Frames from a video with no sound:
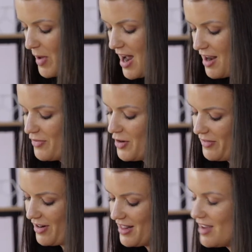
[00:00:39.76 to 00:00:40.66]
biter for a
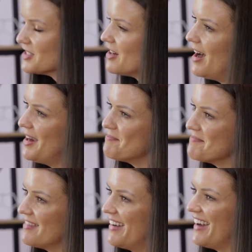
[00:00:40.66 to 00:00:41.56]
very long time,
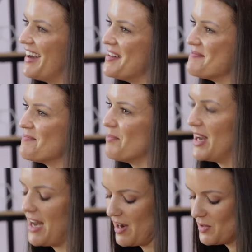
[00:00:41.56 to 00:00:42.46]

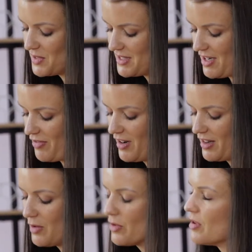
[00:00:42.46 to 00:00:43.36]
my nails
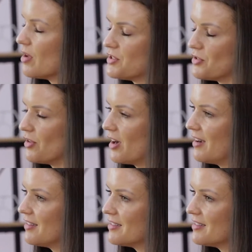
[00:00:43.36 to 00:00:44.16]
definitely were a lot stronger.